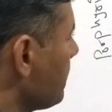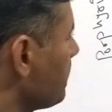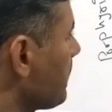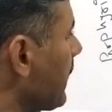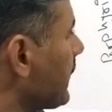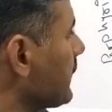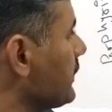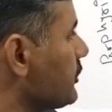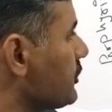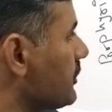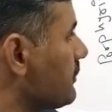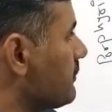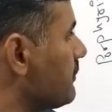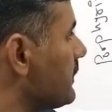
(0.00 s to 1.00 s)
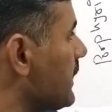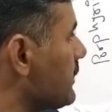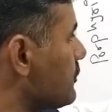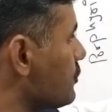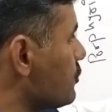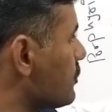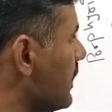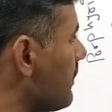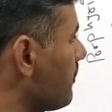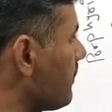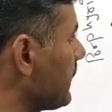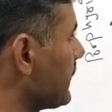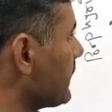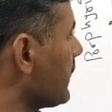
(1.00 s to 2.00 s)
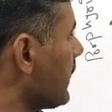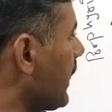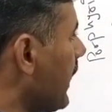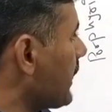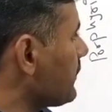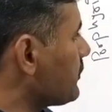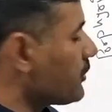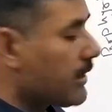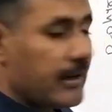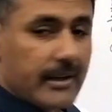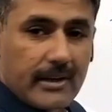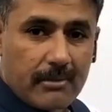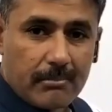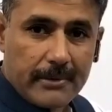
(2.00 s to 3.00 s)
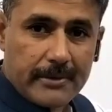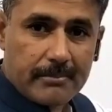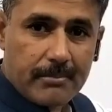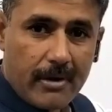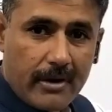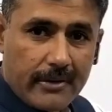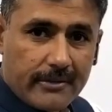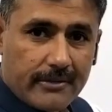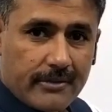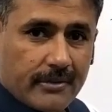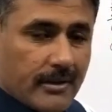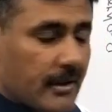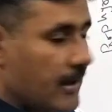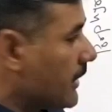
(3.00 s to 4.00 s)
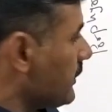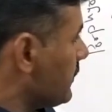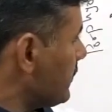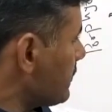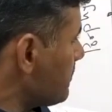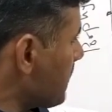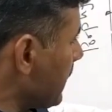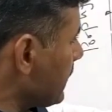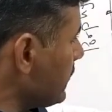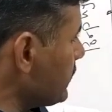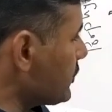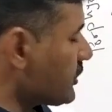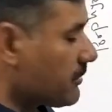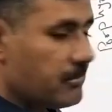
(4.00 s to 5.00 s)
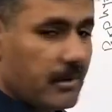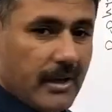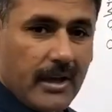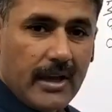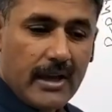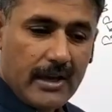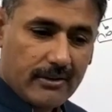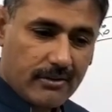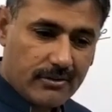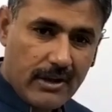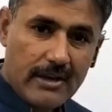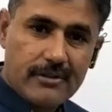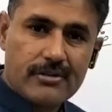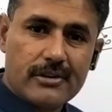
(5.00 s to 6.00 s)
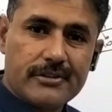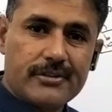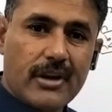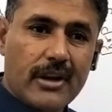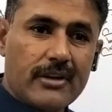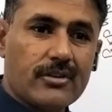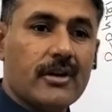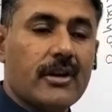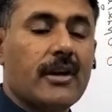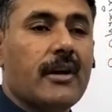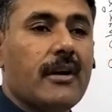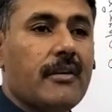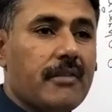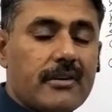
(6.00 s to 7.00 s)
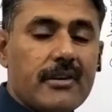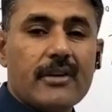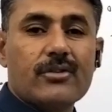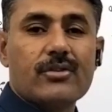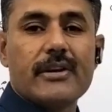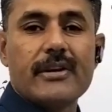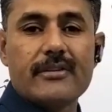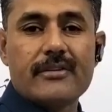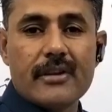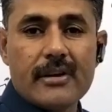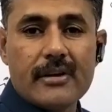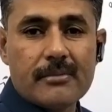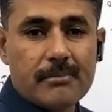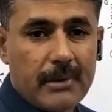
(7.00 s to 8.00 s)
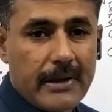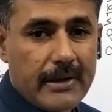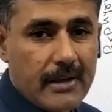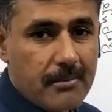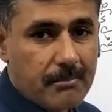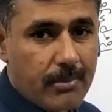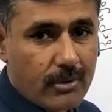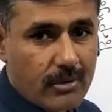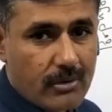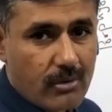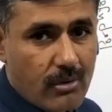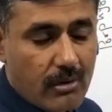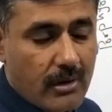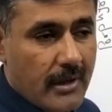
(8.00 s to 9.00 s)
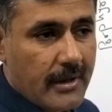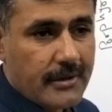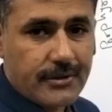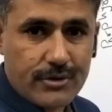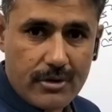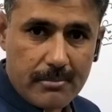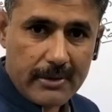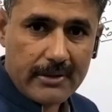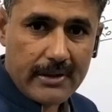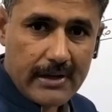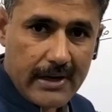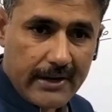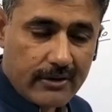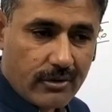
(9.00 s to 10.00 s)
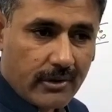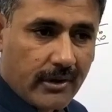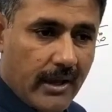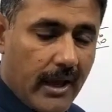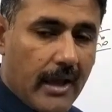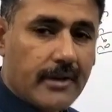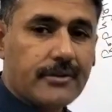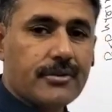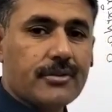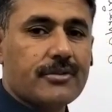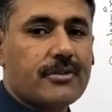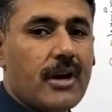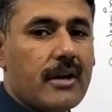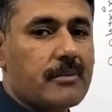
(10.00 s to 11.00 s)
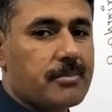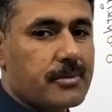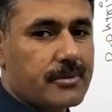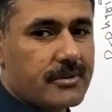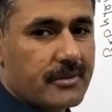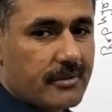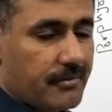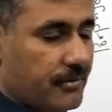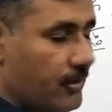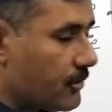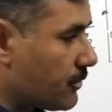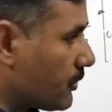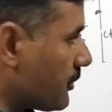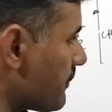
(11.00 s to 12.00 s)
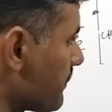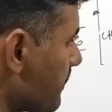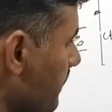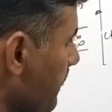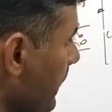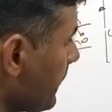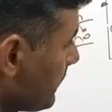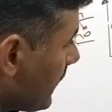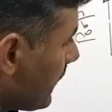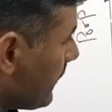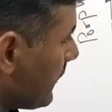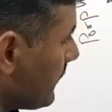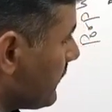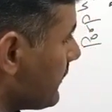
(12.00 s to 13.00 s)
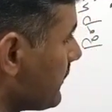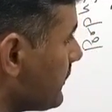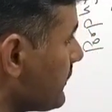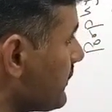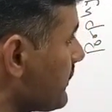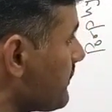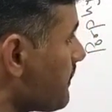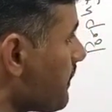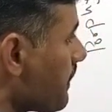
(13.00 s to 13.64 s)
magnesium with the 2 complete and 2 incomplete bonds. This magnesium is a central structure which actually is playing important role to emit the electron and to start the process of photosynthesis.